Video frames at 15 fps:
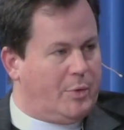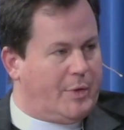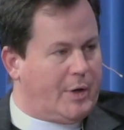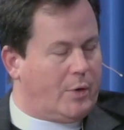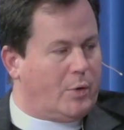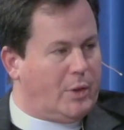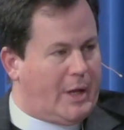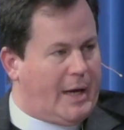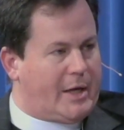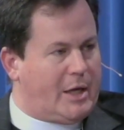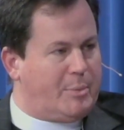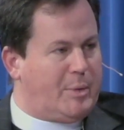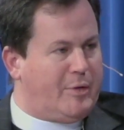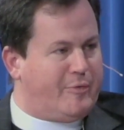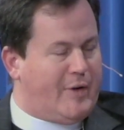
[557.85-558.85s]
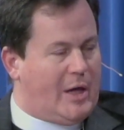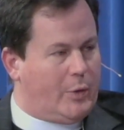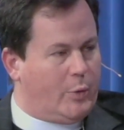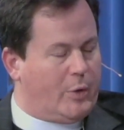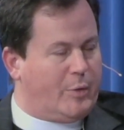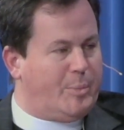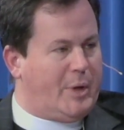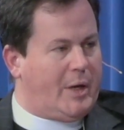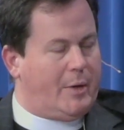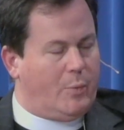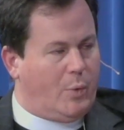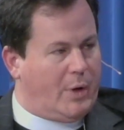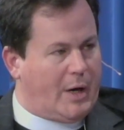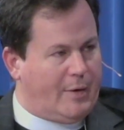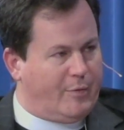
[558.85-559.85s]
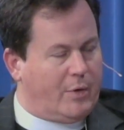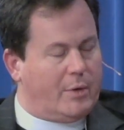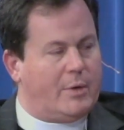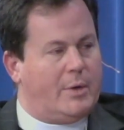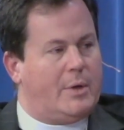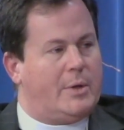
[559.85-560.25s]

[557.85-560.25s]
that are liking me, following me, whatever,